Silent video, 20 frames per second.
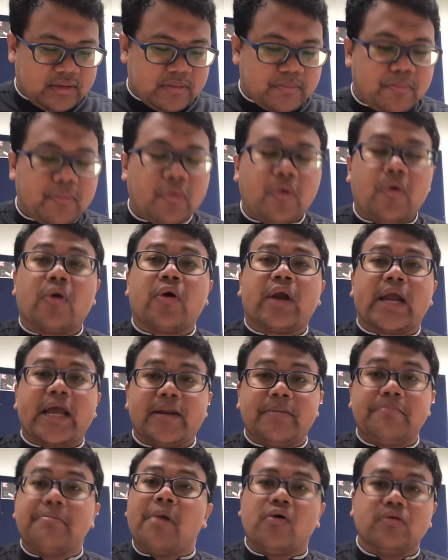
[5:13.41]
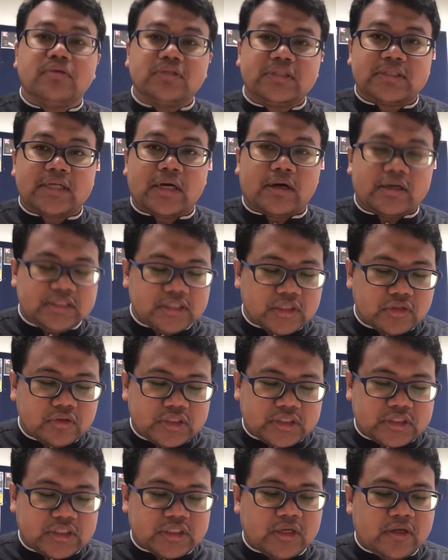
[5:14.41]
More and most are
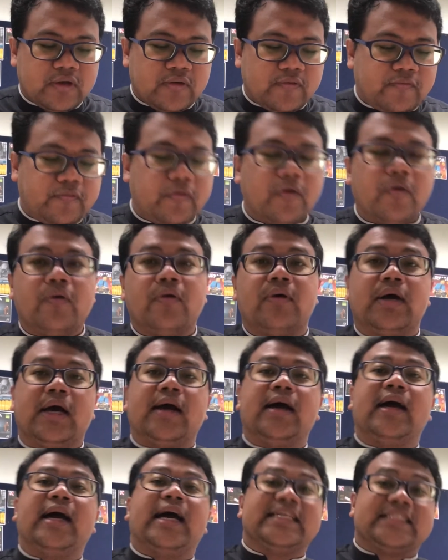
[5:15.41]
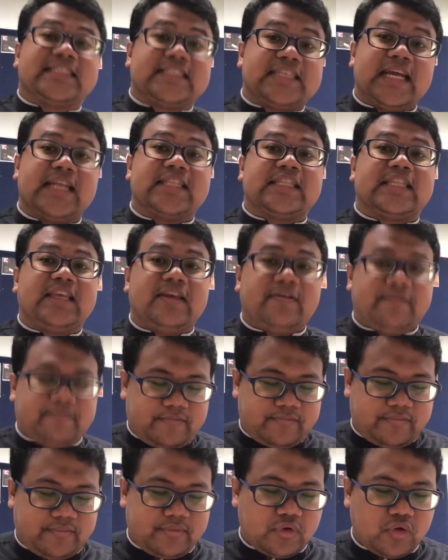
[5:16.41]
used for adjective
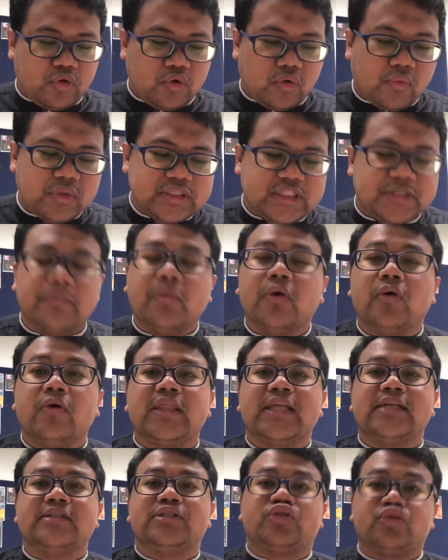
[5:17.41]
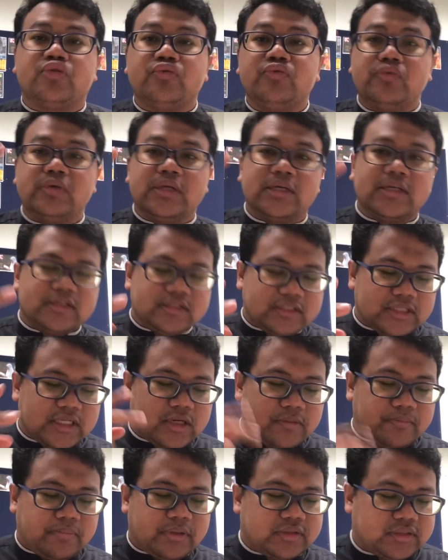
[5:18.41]
which more than 2
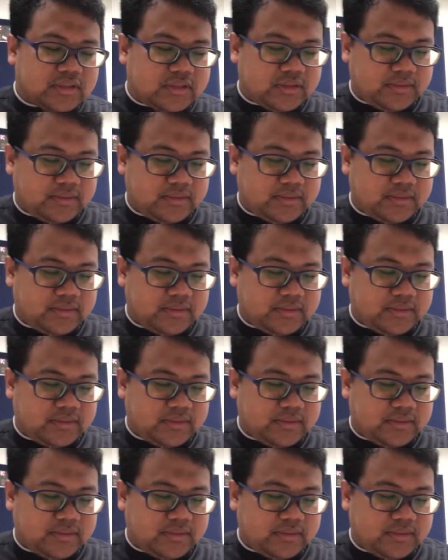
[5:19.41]
syllables.